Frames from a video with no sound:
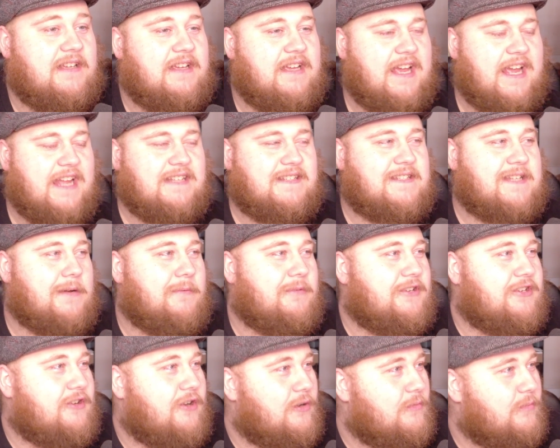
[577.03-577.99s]
Instead, we
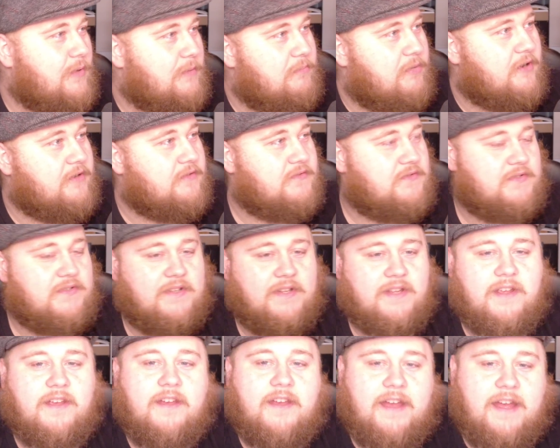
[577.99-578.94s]
did hardware parts.
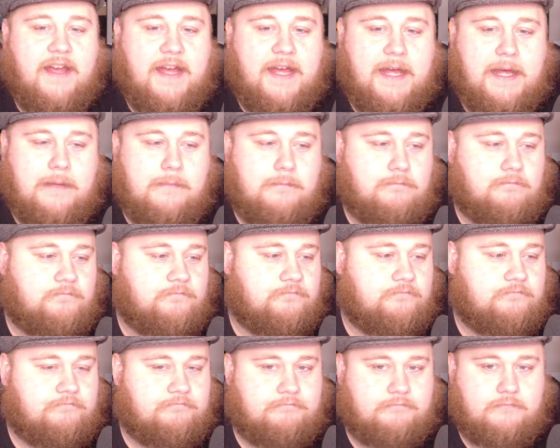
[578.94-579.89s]
Oh
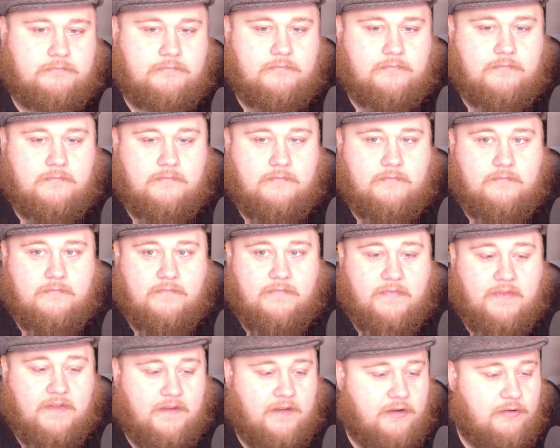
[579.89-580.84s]

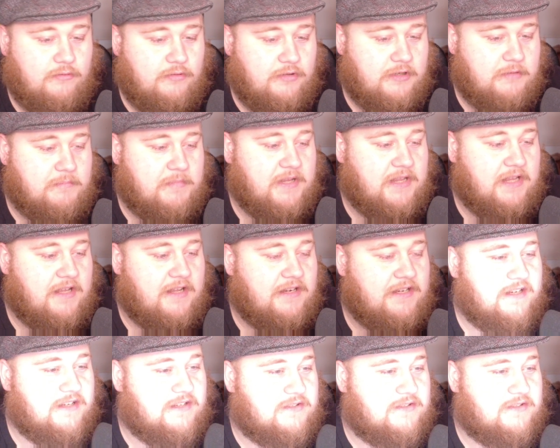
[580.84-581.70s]
look, Melania's